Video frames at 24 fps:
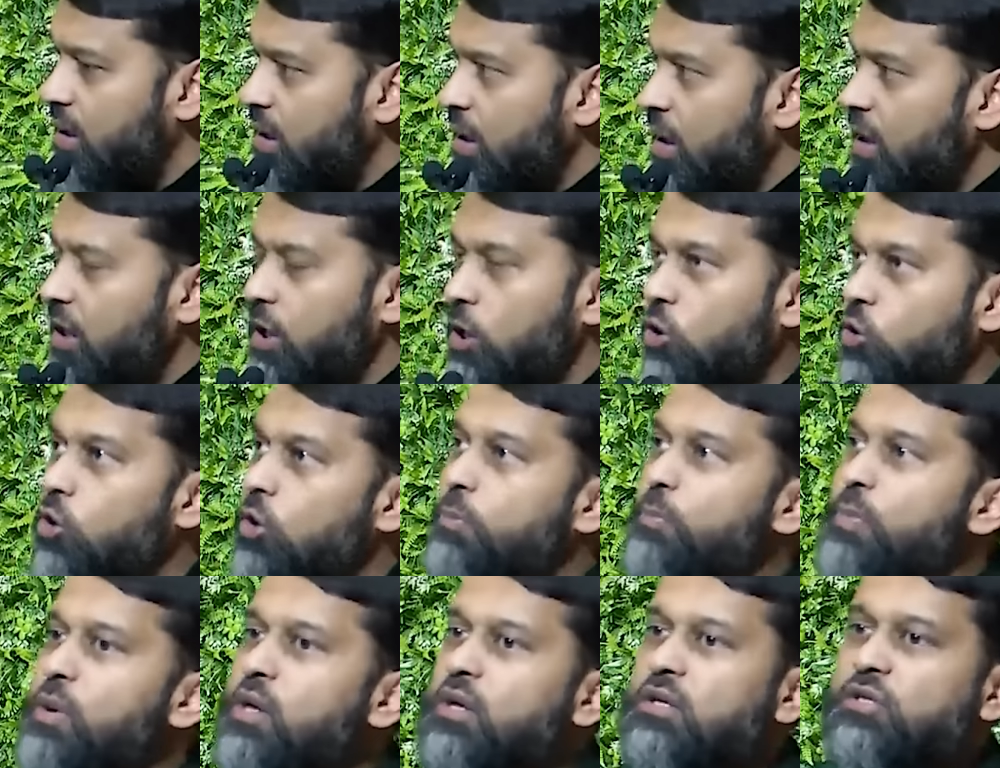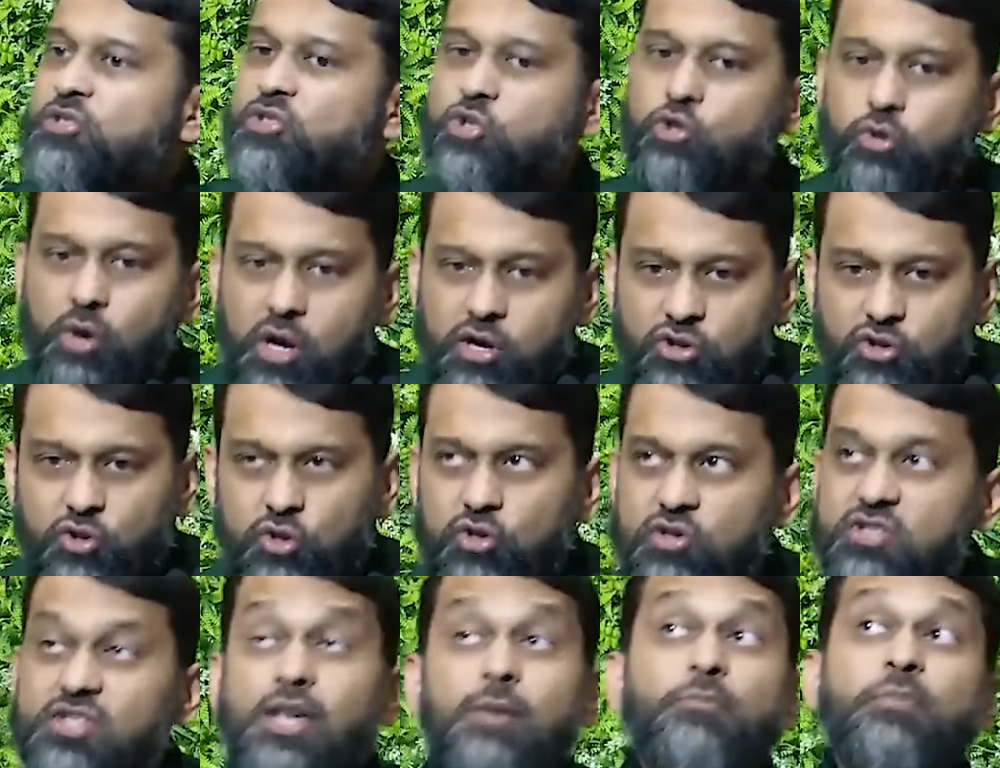He could build
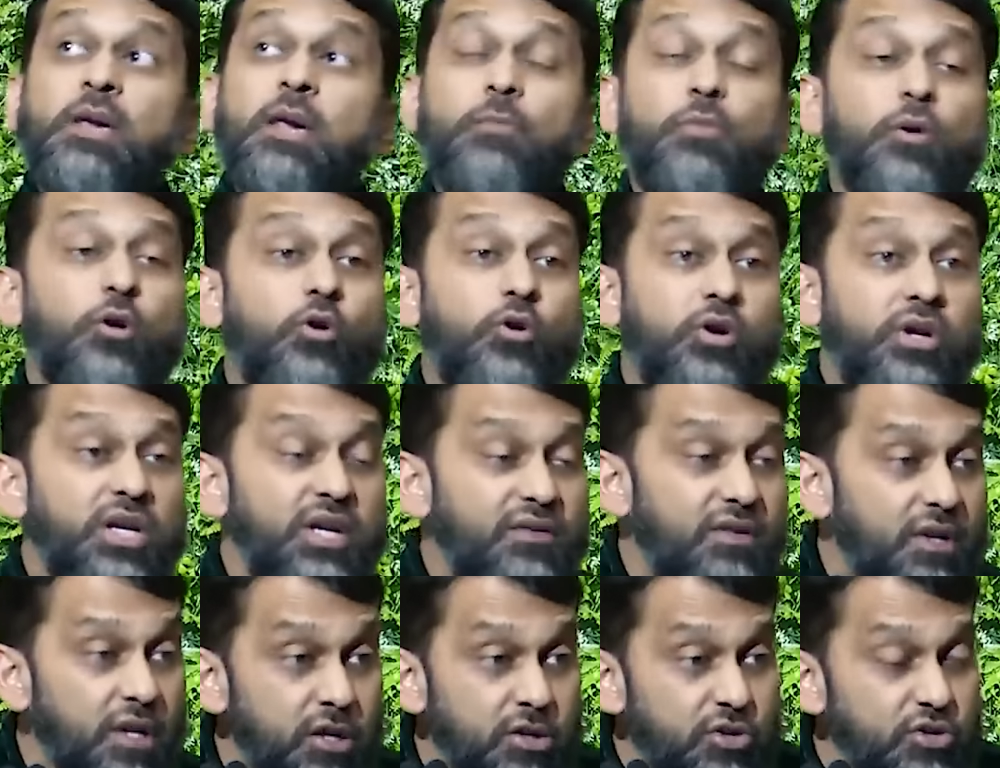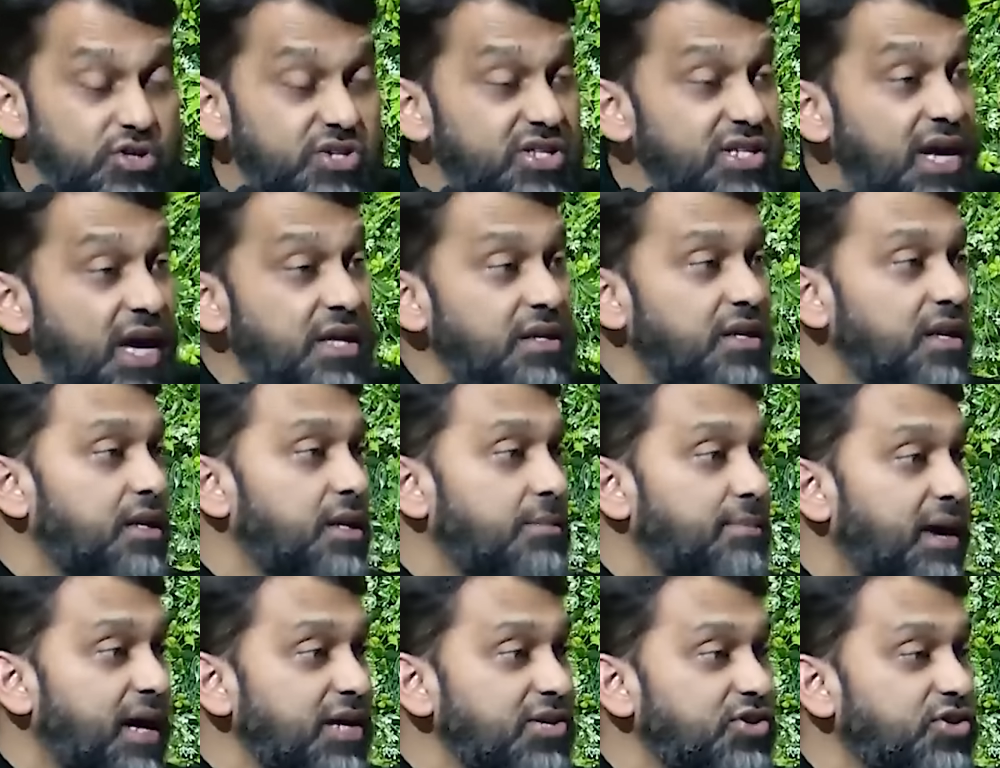structures that people couldn't even understand and
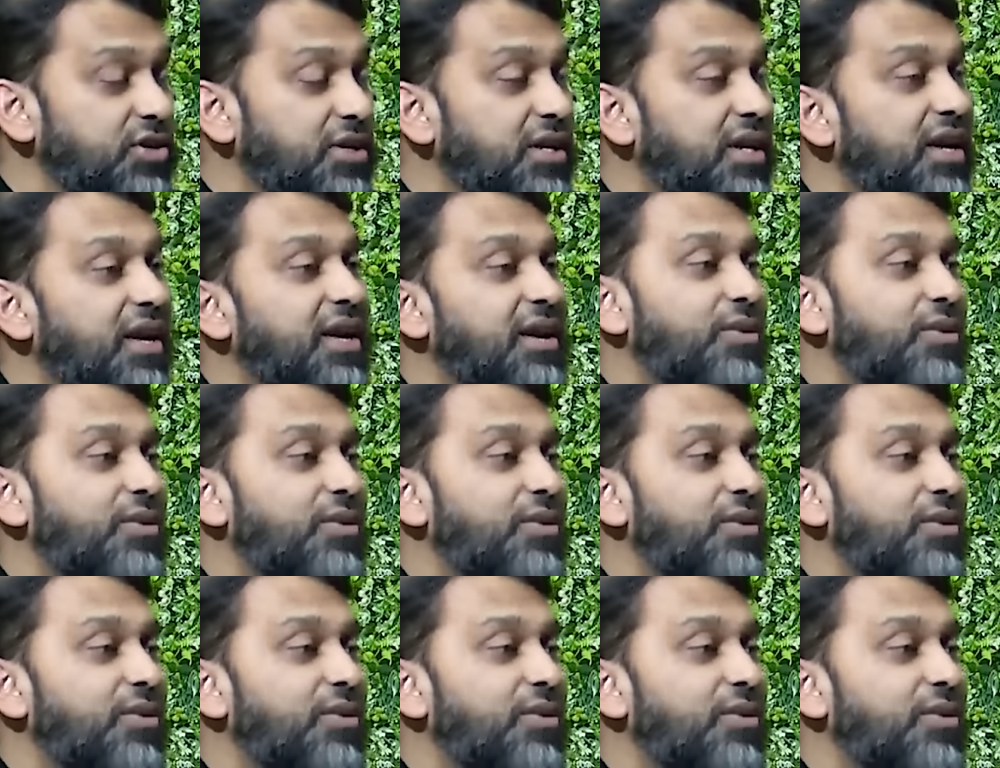imagine.